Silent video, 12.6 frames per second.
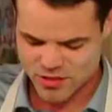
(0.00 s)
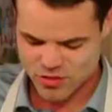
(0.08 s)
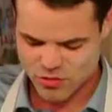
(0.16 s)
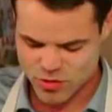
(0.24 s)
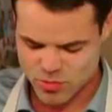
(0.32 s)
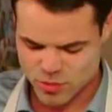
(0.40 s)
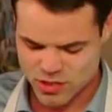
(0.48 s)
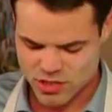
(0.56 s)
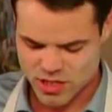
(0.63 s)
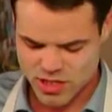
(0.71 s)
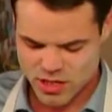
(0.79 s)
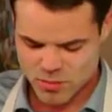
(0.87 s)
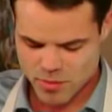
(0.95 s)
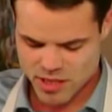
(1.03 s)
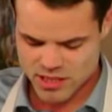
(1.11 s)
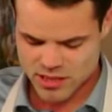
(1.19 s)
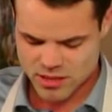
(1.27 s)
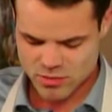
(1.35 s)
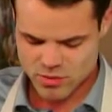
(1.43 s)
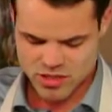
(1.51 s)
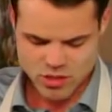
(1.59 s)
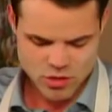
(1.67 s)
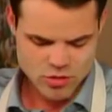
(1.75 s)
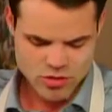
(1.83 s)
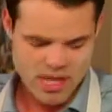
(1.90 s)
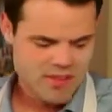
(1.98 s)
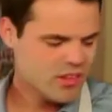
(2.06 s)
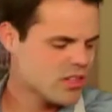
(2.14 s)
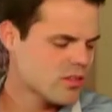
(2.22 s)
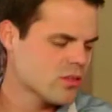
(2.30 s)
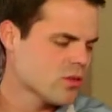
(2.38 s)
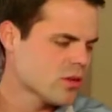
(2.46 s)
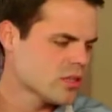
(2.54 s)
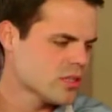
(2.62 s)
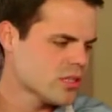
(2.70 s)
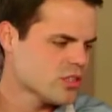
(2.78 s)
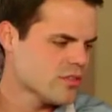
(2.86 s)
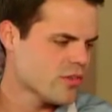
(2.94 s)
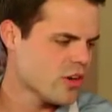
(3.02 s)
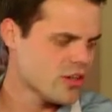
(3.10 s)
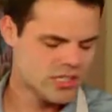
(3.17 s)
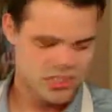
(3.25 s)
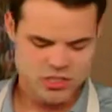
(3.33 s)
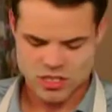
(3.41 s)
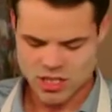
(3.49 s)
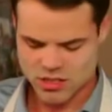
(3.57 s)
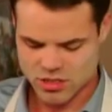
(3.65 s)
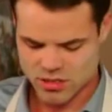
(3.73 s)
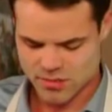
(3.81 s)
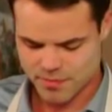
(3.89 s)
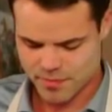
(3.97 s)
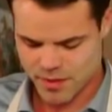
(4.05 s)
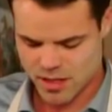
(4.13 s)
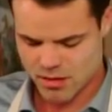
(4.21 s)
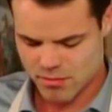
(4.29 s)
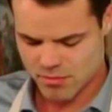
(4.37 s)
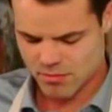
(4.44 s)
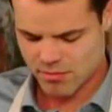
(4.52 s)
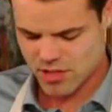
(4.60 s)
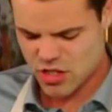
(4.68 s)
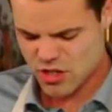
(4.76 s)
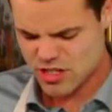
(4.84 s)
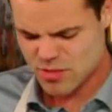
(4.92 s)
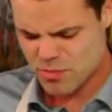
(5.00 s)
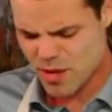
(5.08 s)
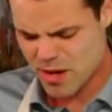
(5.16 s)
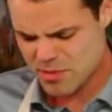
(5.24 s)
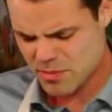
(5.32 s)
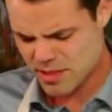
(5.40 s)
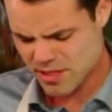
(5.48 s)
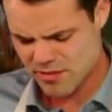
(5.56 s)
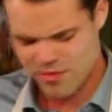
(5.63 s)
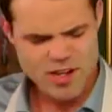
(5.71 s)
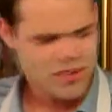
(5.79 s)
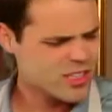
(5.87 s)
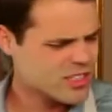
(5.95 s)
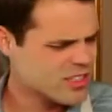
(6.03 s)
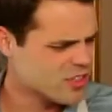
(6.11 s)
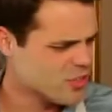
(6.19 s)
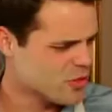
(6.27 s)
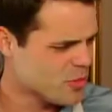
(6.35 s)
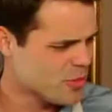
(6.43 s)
this group, which basically was a local advocacy organization for arts education. You know, you probably have followed this because you're